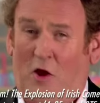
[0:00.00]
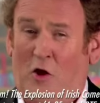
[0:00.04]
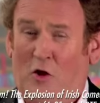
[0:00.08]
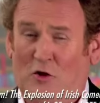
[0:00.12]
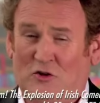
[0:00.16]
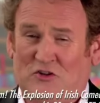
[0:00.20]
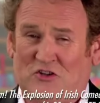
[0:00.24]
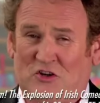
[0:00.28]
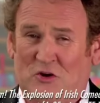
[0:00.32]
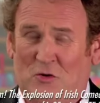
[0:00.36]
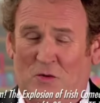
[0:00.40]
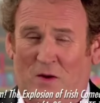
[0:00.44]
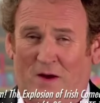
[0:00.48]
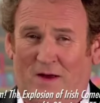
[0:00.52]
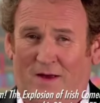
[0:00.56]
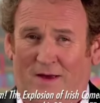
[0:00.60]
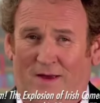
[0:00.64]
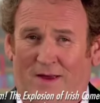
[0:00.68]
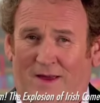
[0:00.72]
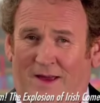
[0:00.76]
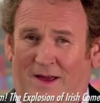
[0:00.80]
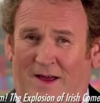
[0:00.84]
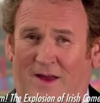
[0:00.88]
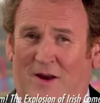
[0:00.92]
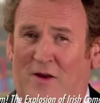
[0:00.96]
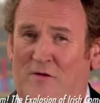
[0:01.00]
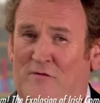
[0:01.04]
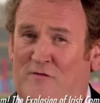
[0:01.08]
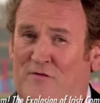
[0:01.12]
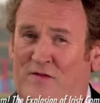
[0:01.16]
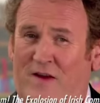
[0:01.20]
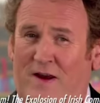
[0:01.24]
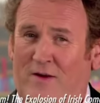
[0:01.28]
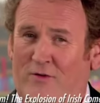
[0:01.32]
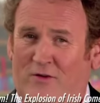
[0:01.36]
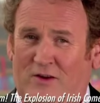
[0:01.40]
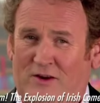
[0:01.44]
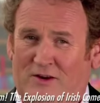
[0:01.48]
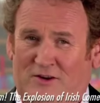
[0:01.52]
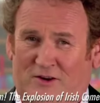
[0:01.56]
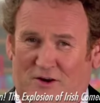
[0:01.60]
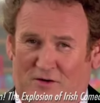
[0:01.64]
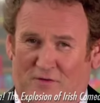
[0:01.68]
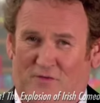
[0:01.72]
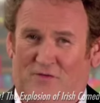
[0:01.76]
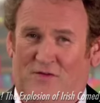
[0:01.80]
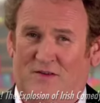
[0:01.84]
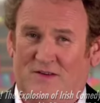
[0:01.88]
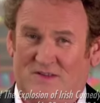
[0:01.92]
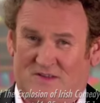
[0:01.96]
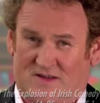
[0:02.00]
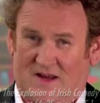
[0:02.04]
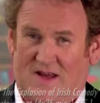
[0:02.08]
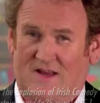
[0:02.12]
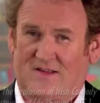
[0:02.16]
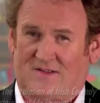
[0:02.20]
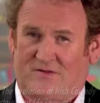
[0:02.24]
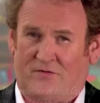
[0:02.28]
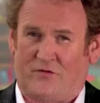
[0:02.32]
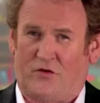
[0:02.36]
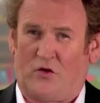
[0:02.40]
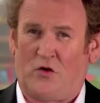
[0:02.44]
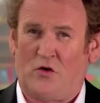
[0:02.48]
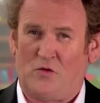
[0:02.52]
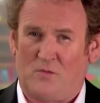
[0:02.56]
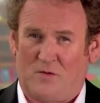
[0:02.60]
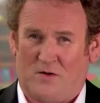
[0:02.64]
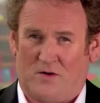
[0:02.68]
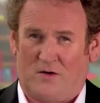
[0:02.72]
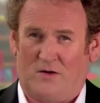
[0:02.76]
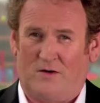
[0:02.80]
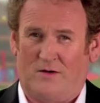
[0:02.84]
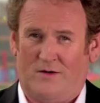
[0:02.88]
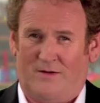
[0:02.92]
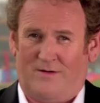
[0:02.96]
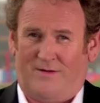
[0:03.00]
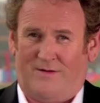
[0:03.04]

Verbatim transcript: They also had a very different sense of humour.